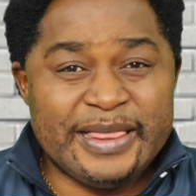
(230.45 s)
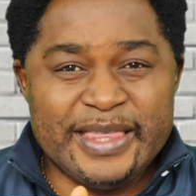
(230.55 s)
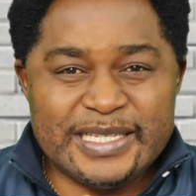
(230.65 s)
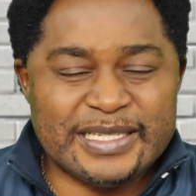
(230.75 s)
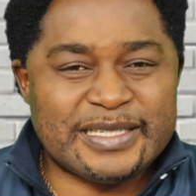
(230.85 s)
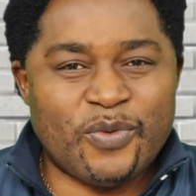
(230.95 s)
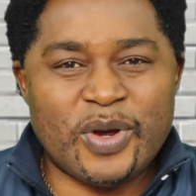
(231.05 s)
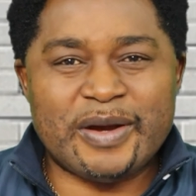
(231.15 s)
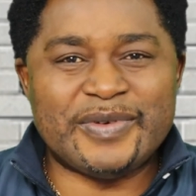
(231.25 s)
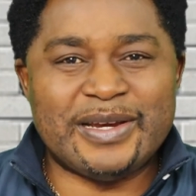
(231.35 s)
This is the
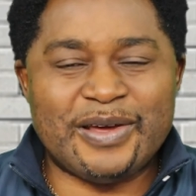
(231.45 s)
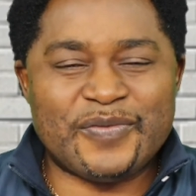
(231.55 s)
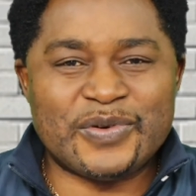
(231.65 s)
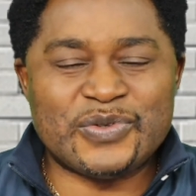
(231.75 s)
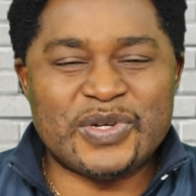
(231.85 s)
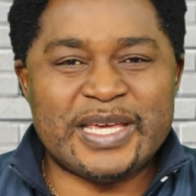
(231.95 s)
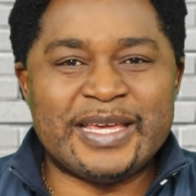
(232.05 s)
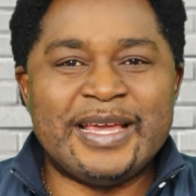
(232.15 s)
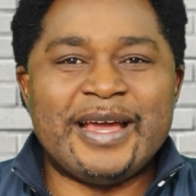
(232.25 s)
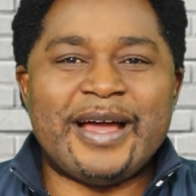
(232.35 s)
word of the Lord for today.